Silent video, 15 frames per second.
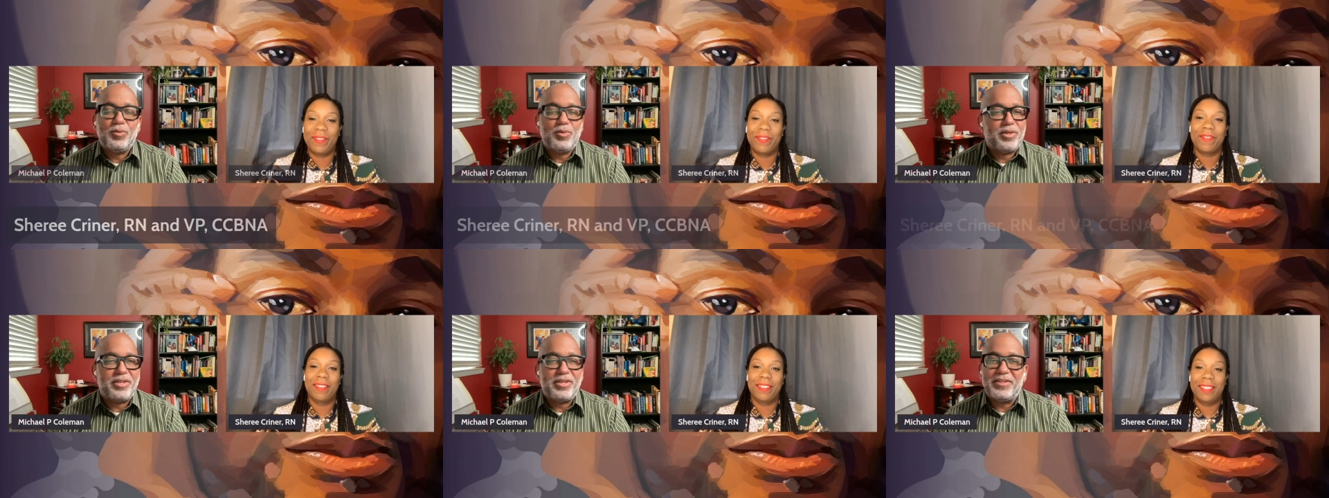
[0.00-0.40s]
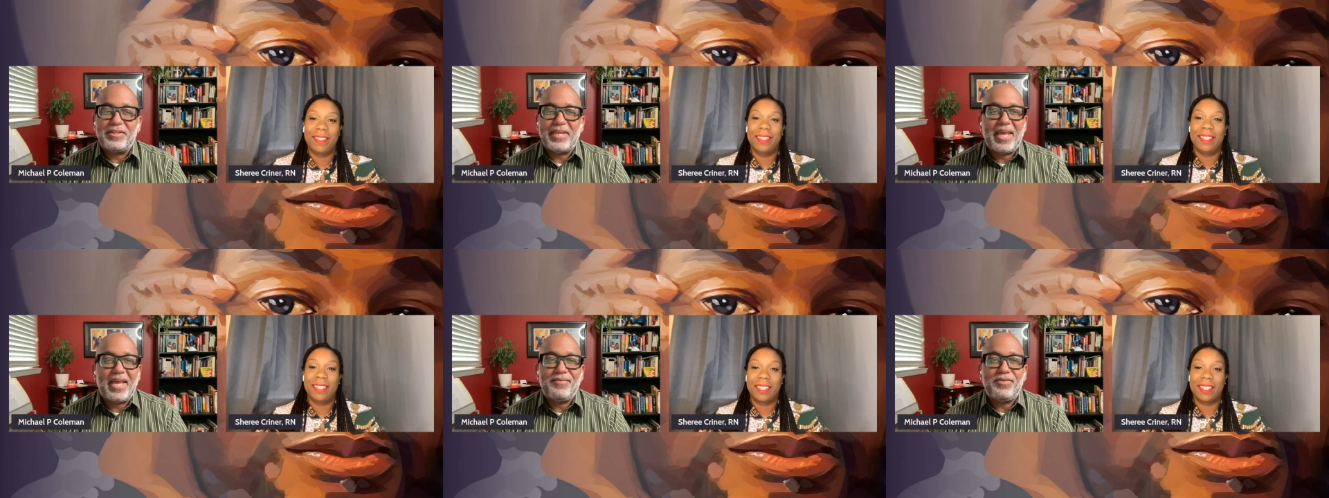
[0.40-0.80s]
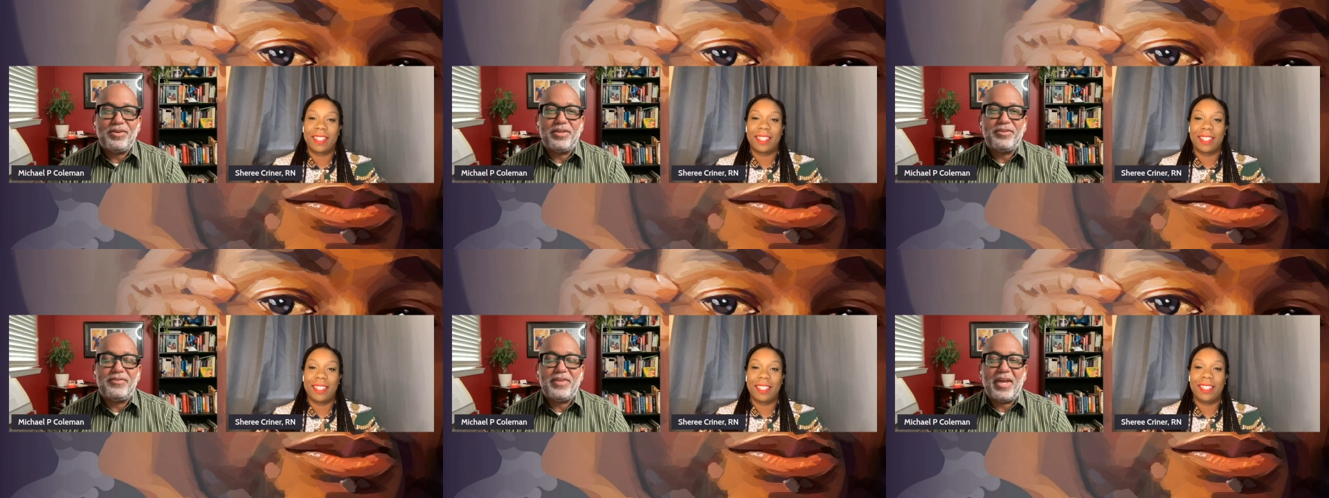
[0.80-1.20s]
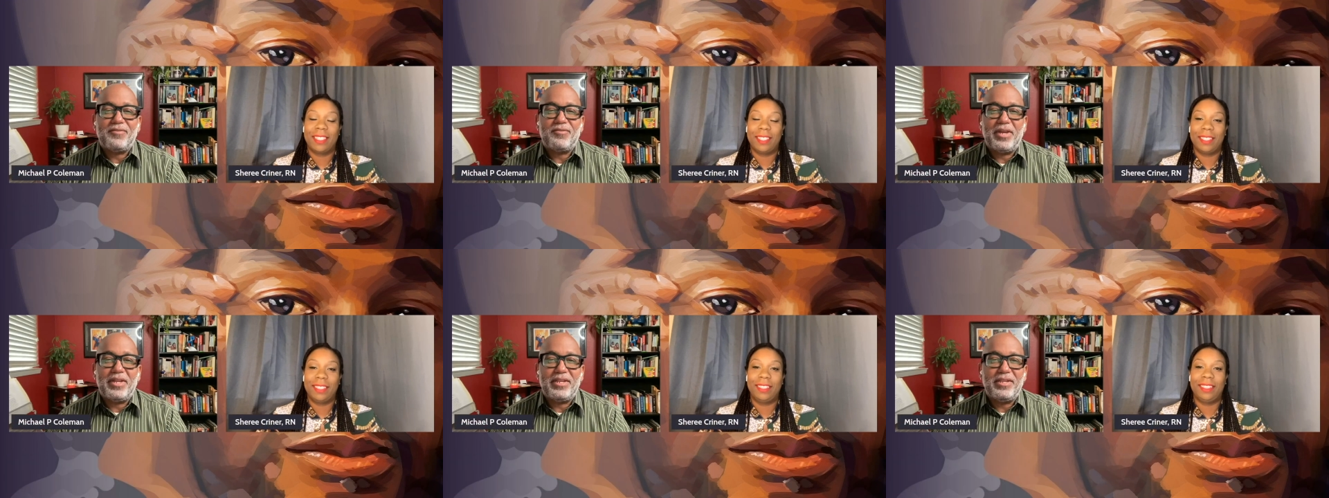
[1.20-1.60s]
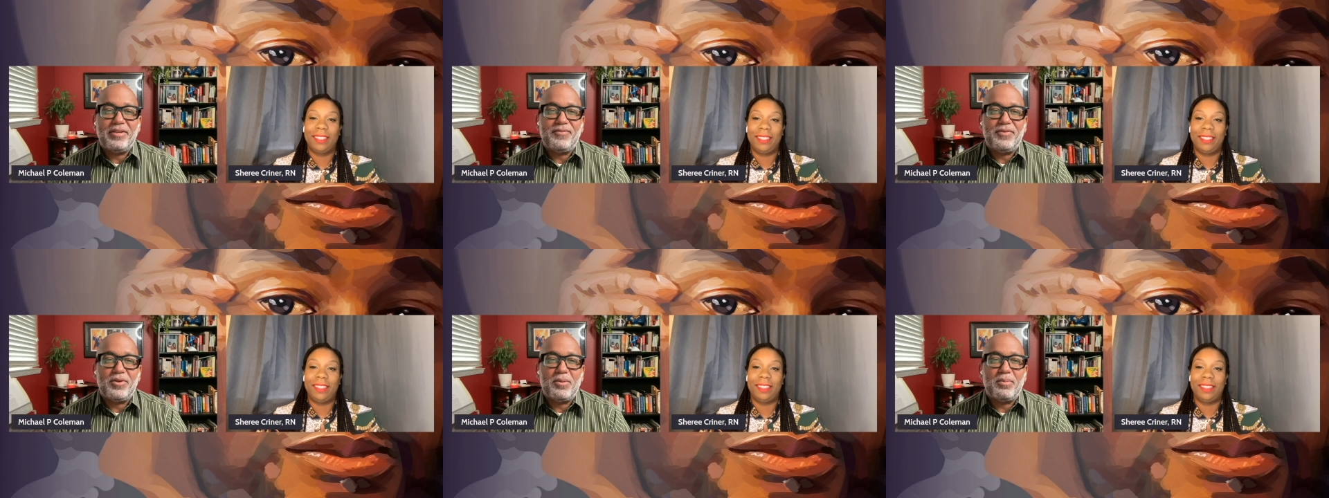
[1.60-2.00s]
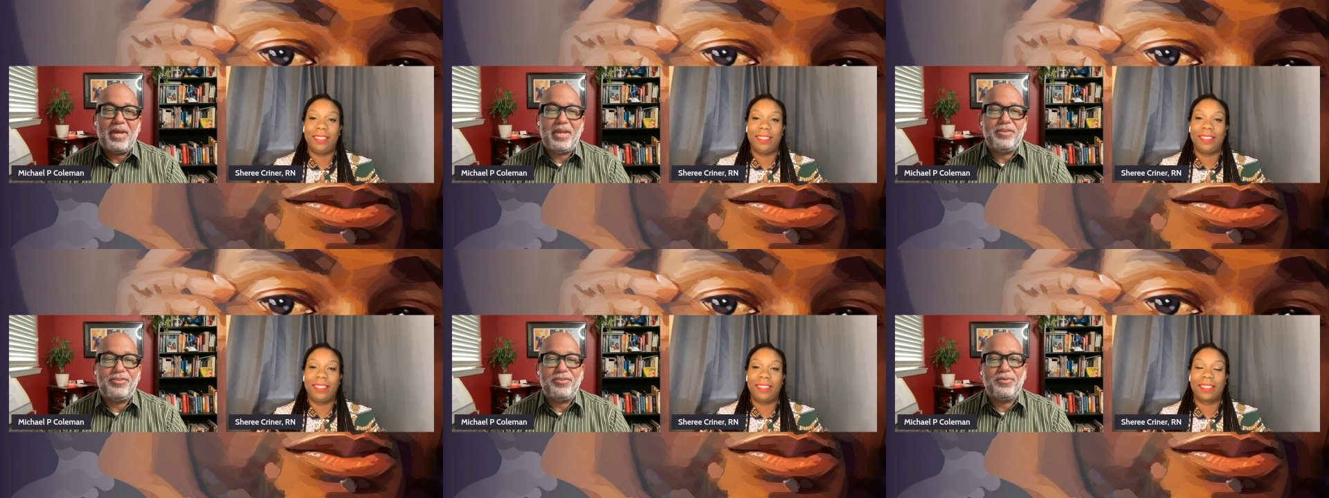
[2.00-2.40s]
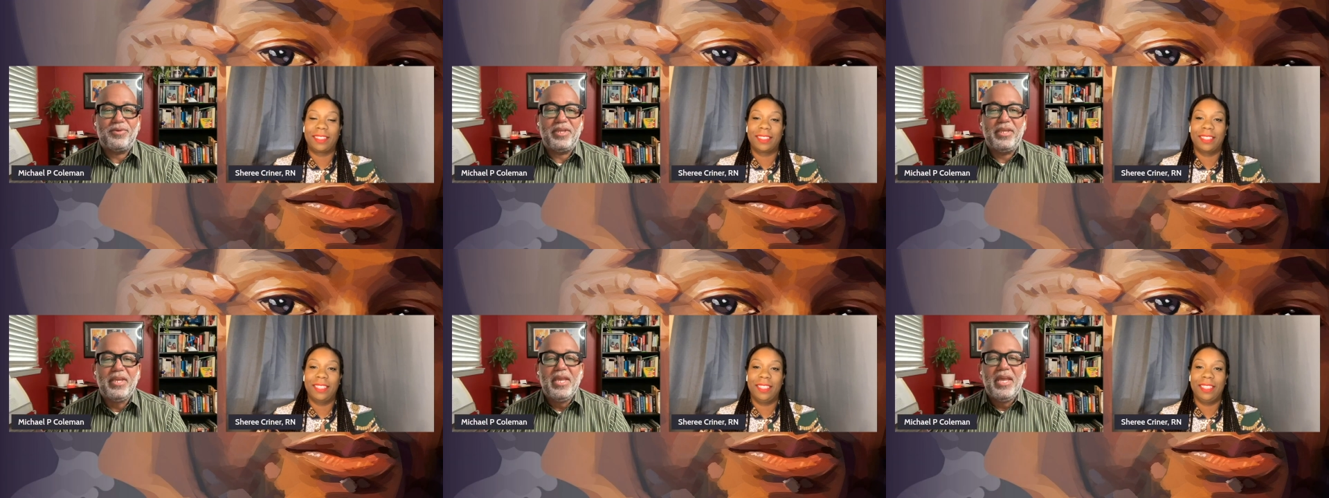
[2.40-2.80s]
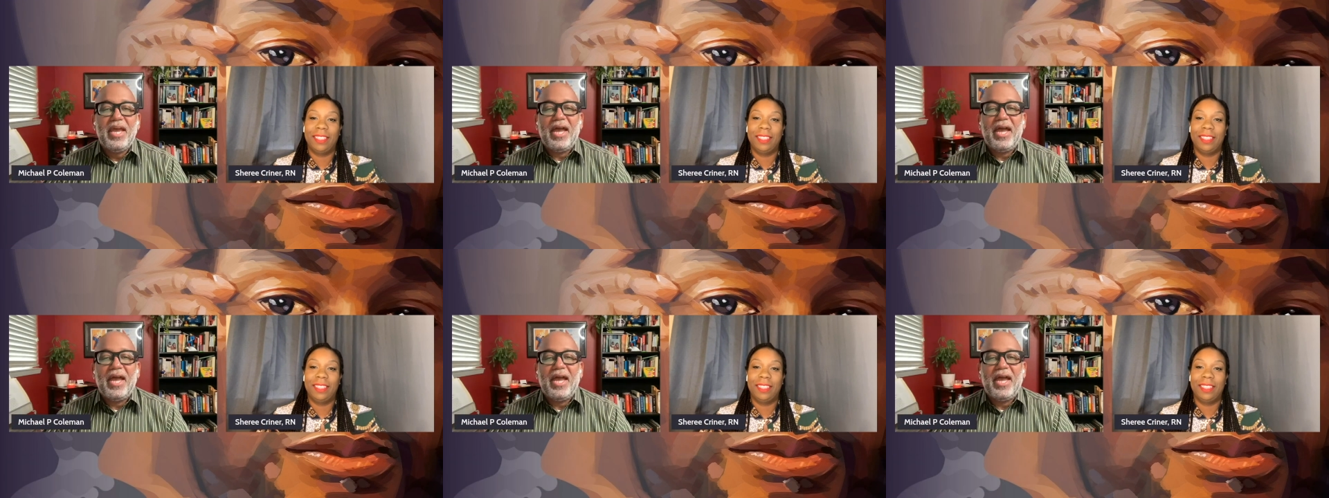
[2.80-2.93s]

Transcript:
Speaker 1: Really good to have you. Let's dive right in if you don't mind, Sheree.